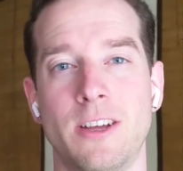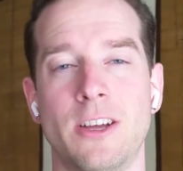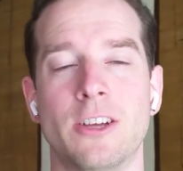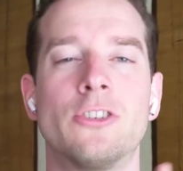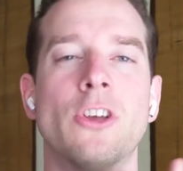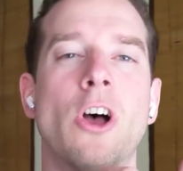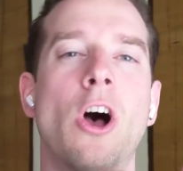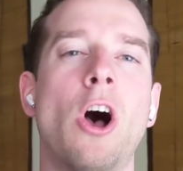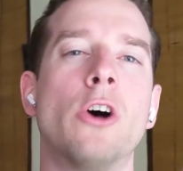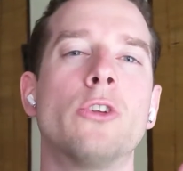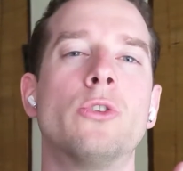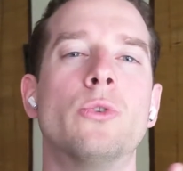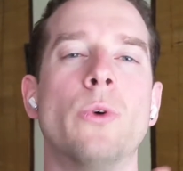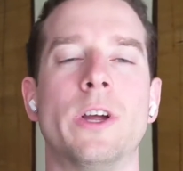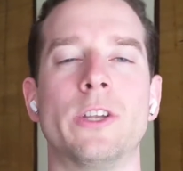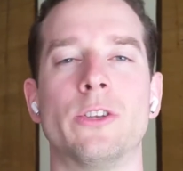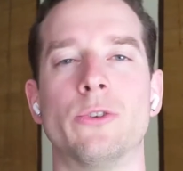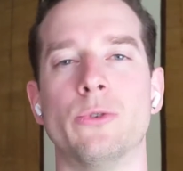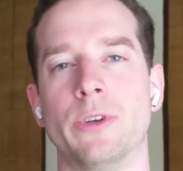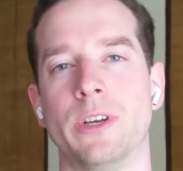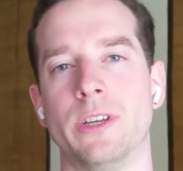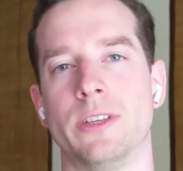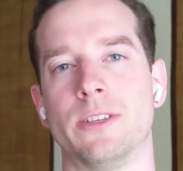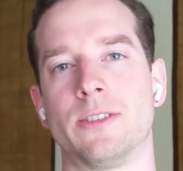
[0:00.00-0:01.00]
So, how do I
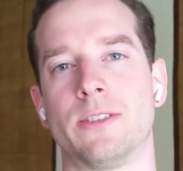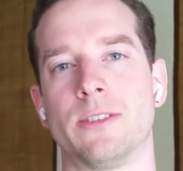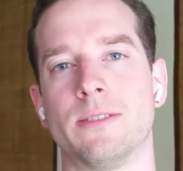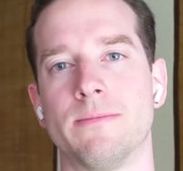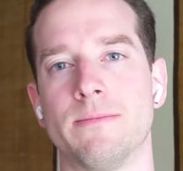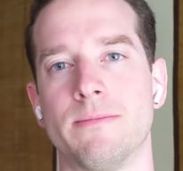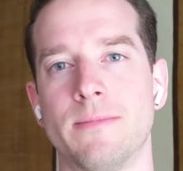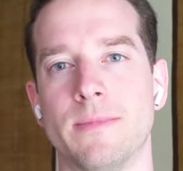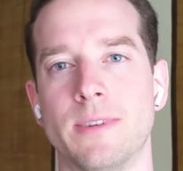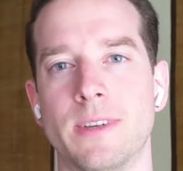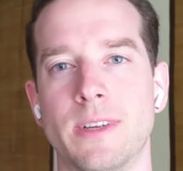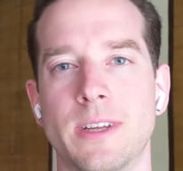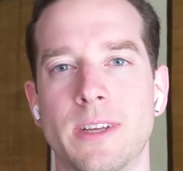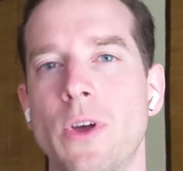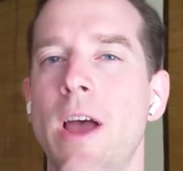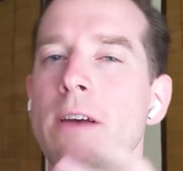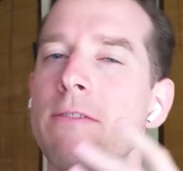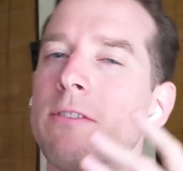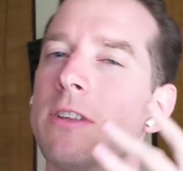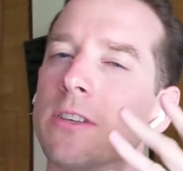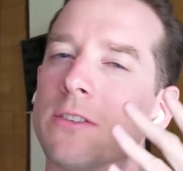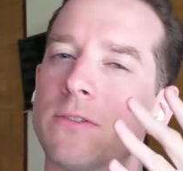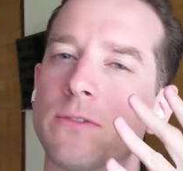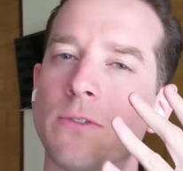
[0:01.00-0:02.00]
do this? So, I
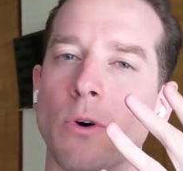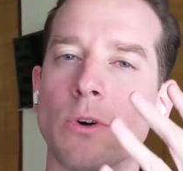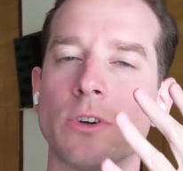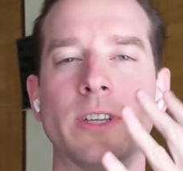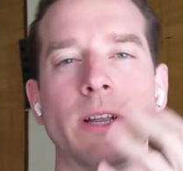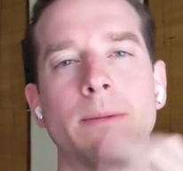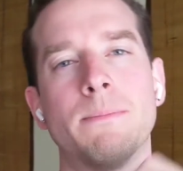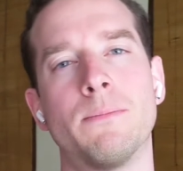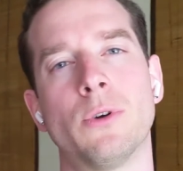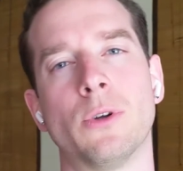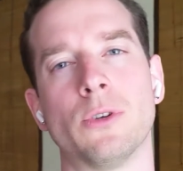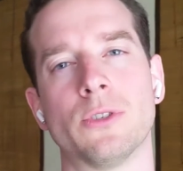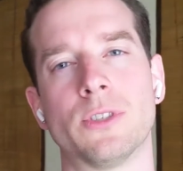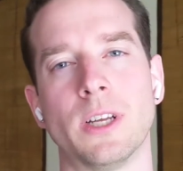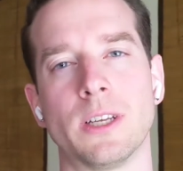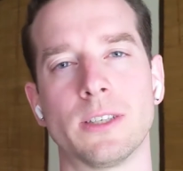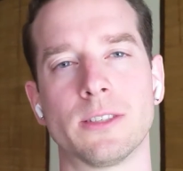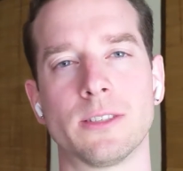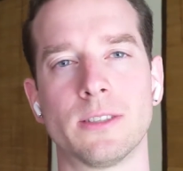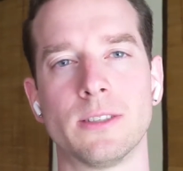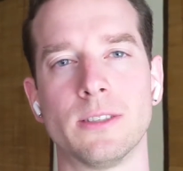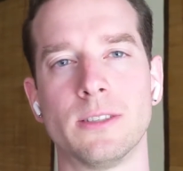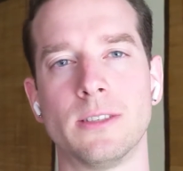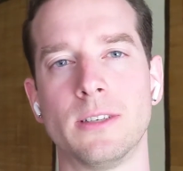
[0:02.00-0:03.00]
have this 4 step
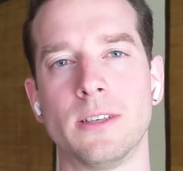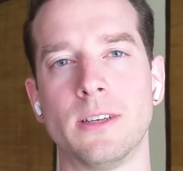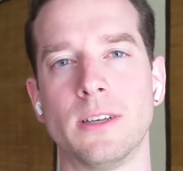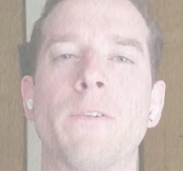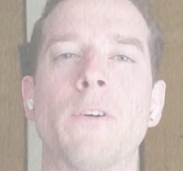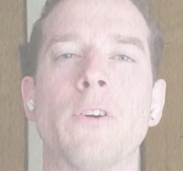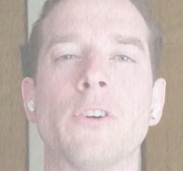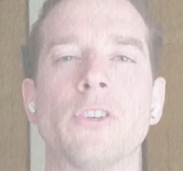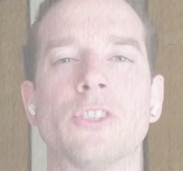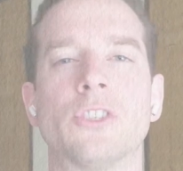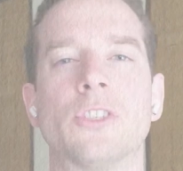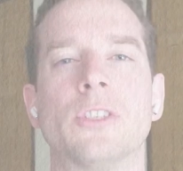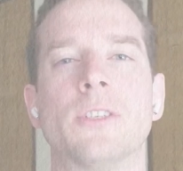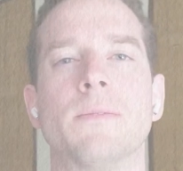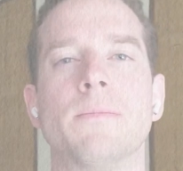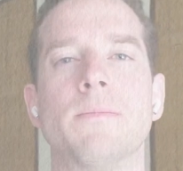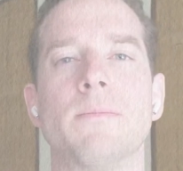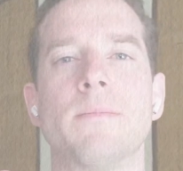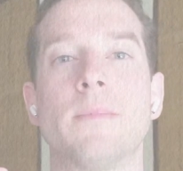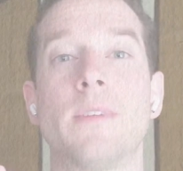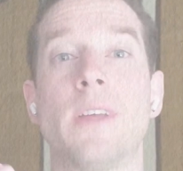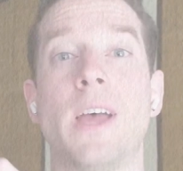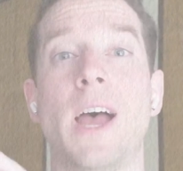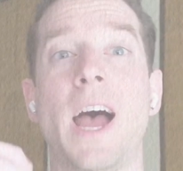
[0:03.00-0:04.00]
process. First,
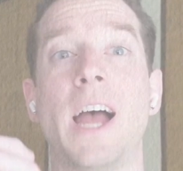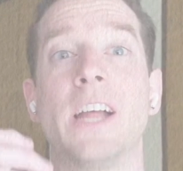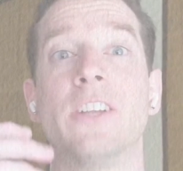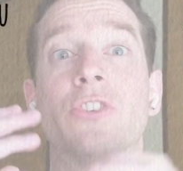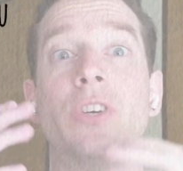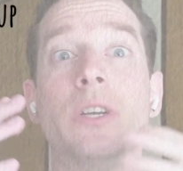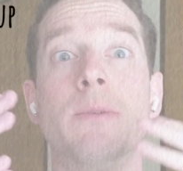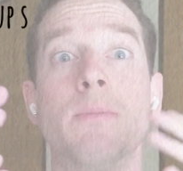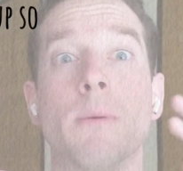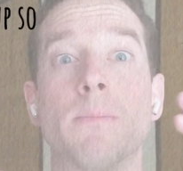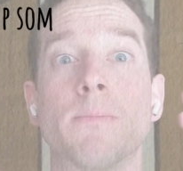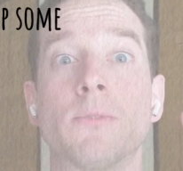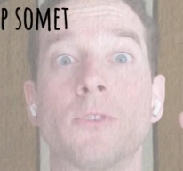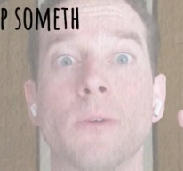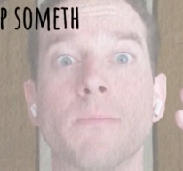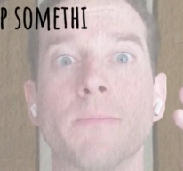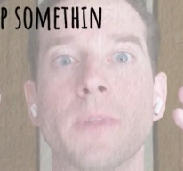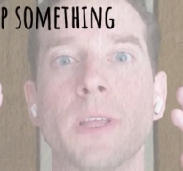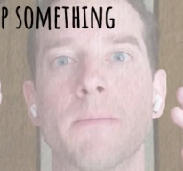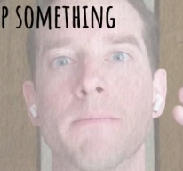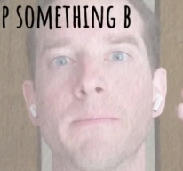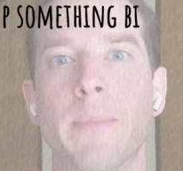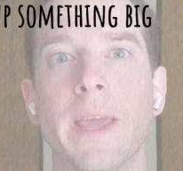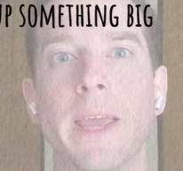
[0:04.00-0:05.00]
I dream up
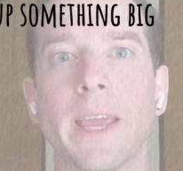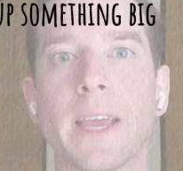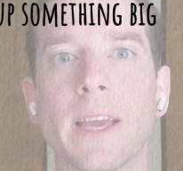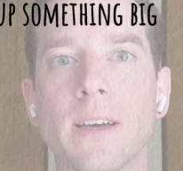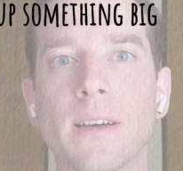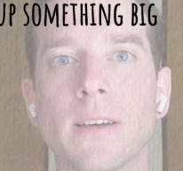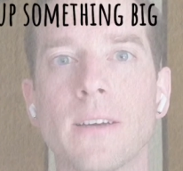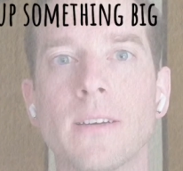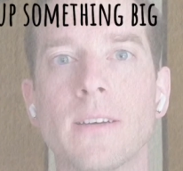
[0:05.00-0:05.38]
something big.